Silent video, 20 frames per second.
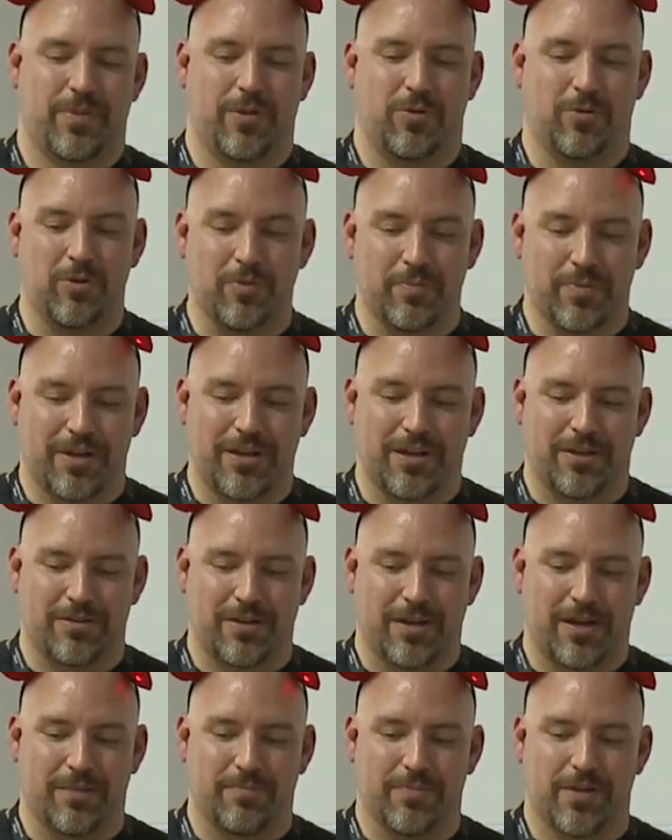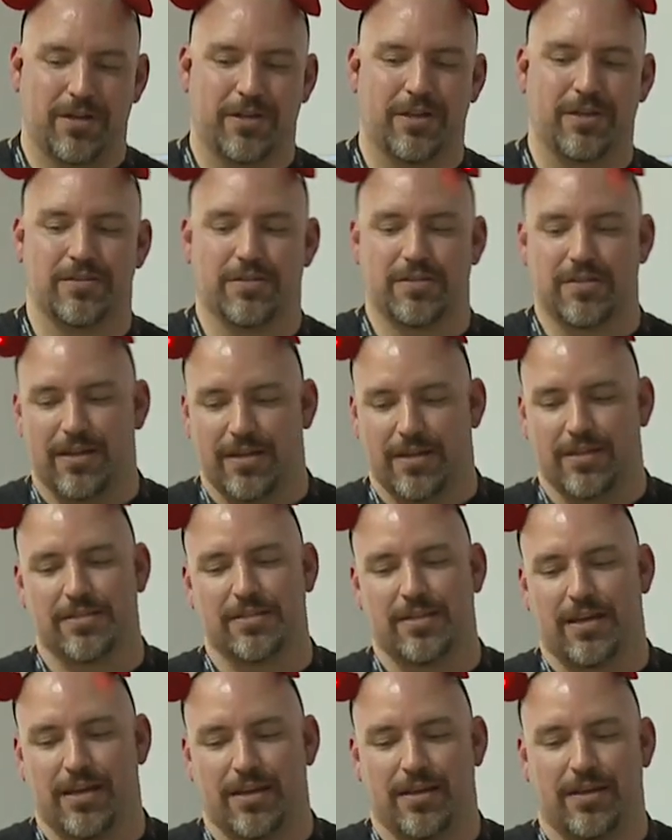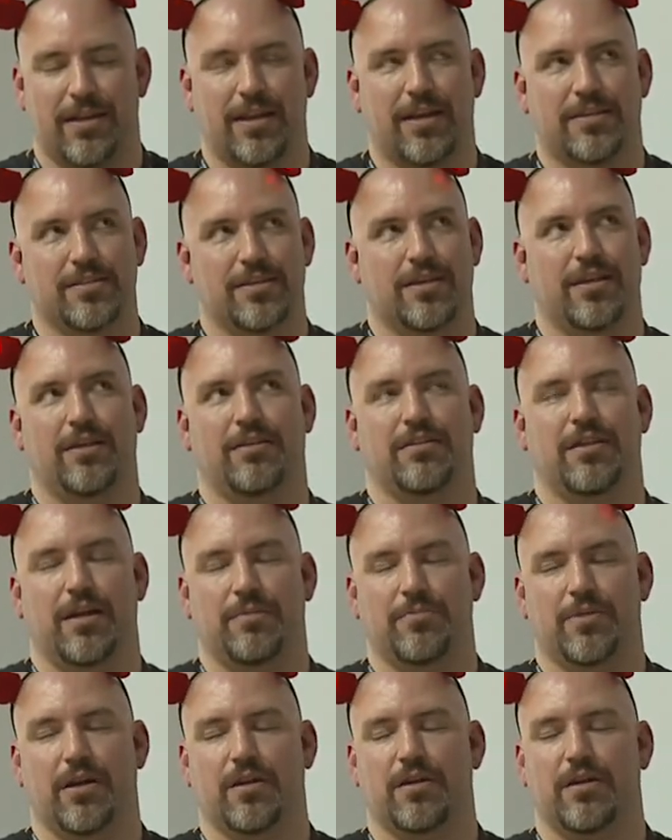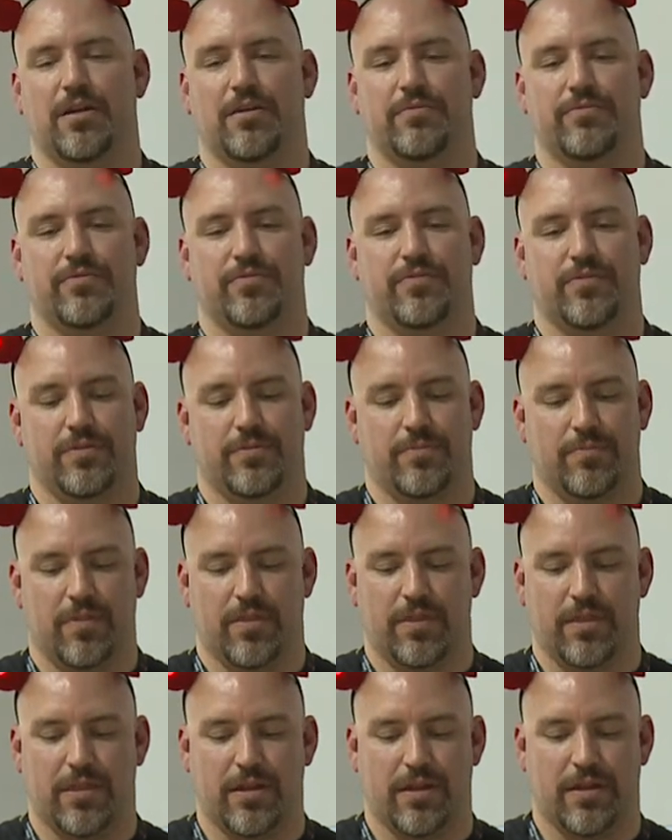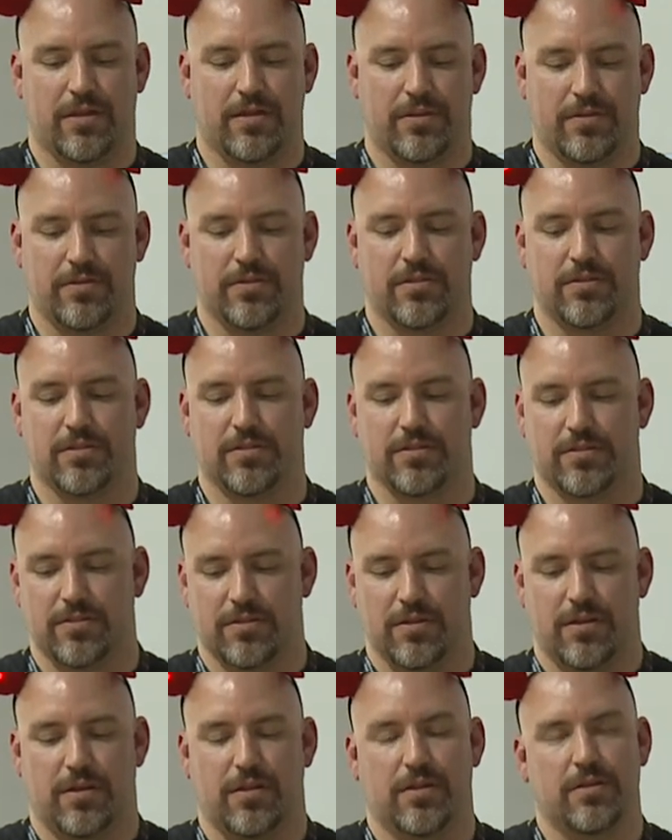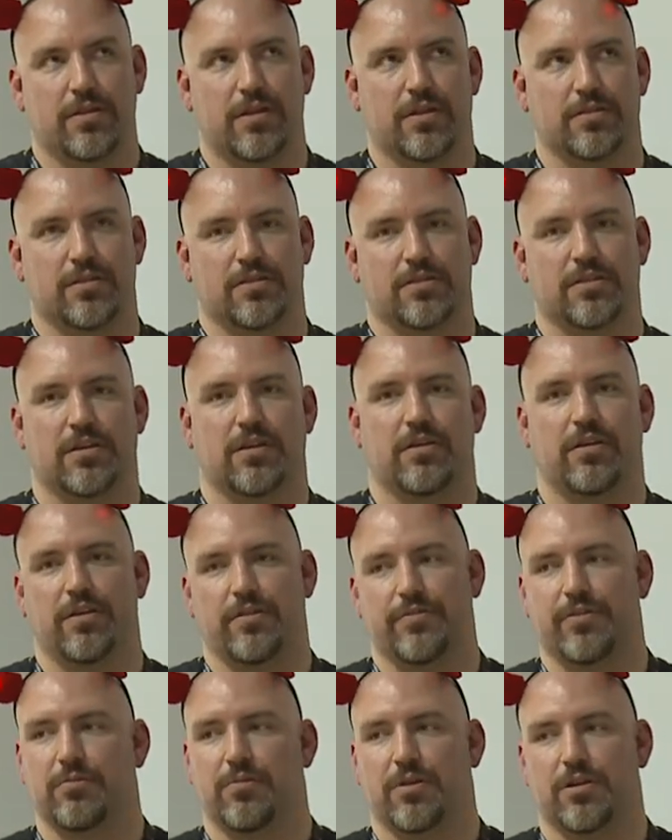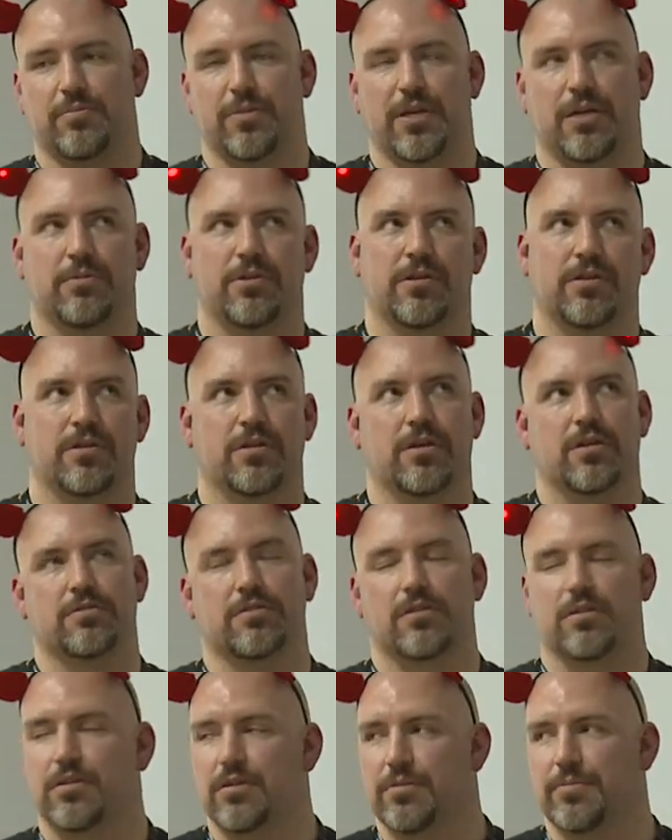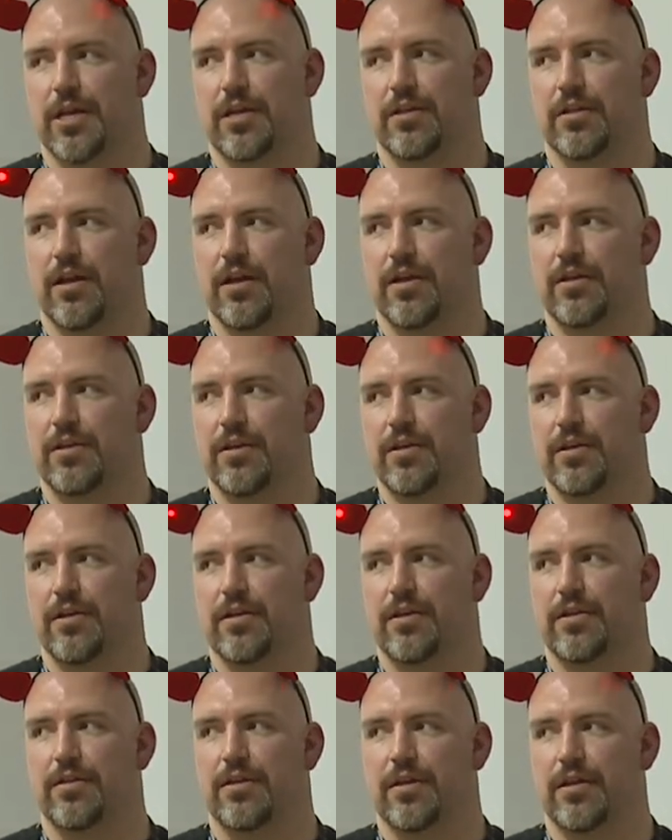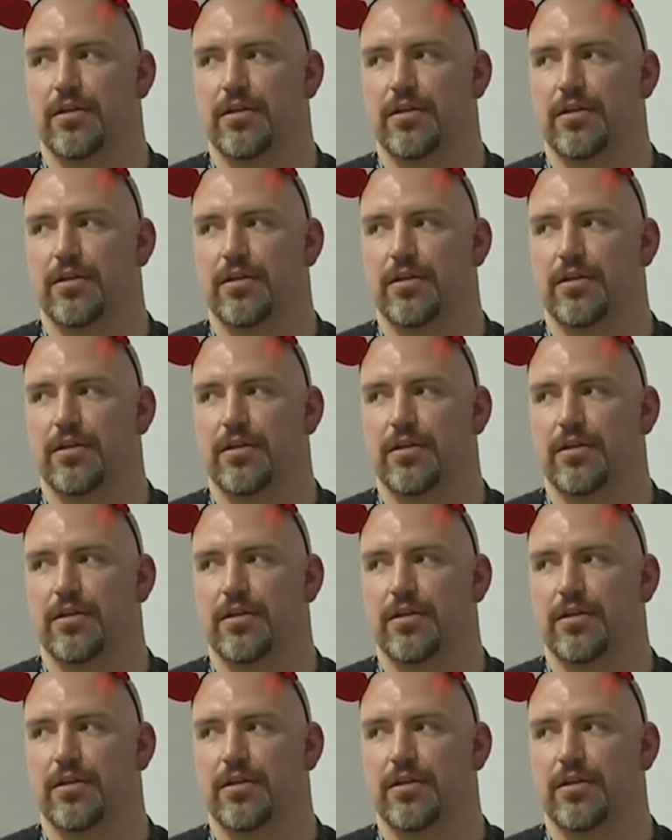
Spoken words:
open LDAP, and it has a LDAP.conf that is necessary if you want to be able to go to the command line and